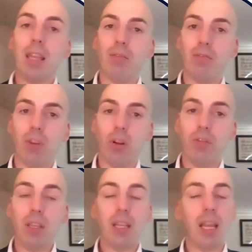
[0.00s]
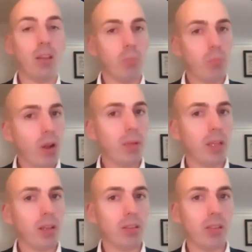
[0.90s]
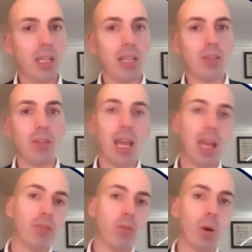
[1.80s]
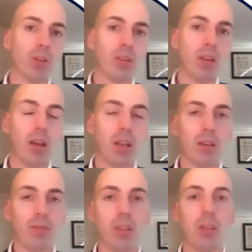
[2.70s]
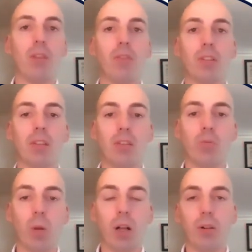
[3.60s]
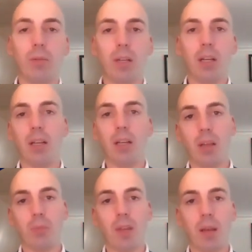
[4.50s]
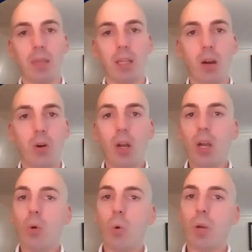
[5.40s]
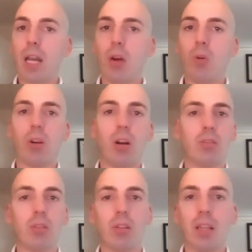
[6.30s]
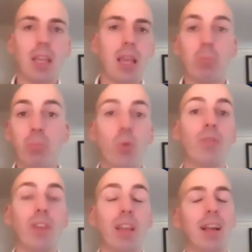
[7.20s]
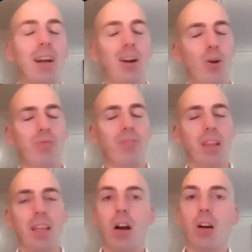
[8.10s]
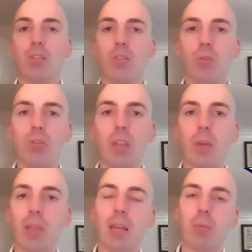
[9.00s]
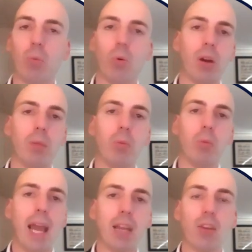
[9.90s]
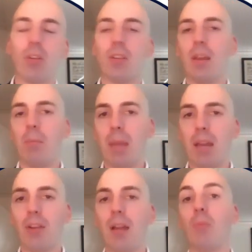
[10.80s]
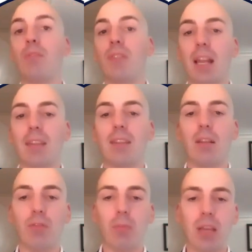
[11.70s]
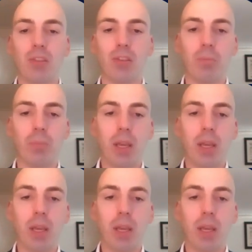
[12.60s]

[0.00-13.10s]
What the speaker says: evolving, and you're probably going to see that today if you watched another video of us as well some time ago. We're now constantly improving, hopefully, our tools, and we get more and more accurate and better and more valid information.